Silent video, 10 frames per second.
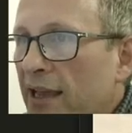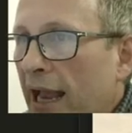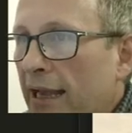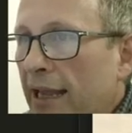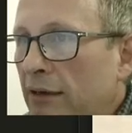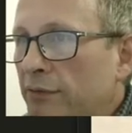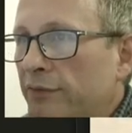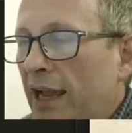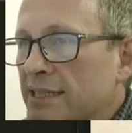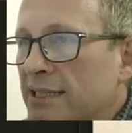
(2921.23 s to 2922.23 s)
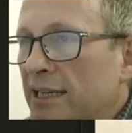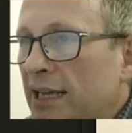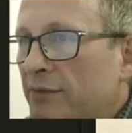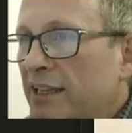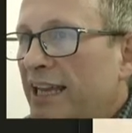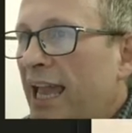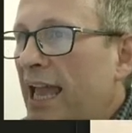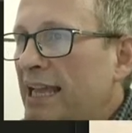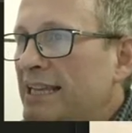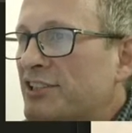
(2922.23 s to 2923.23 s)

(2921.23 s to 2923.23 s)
And in fact, if the air is